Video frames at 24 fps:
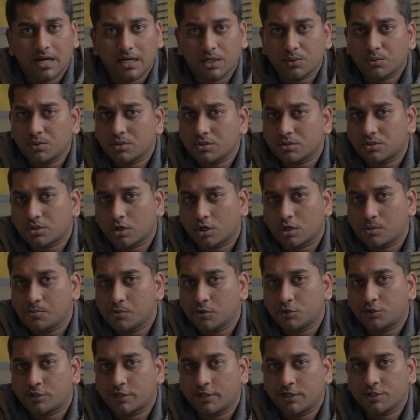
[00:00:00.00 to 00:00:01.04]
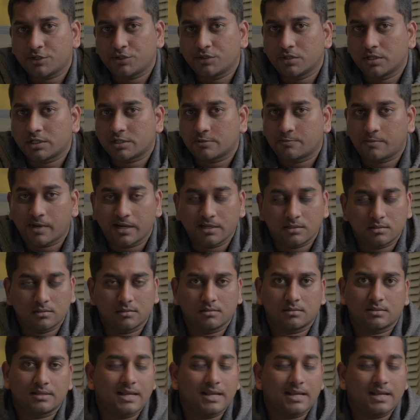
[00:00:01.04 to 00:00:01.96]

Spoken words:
don't want to talk about traditional spices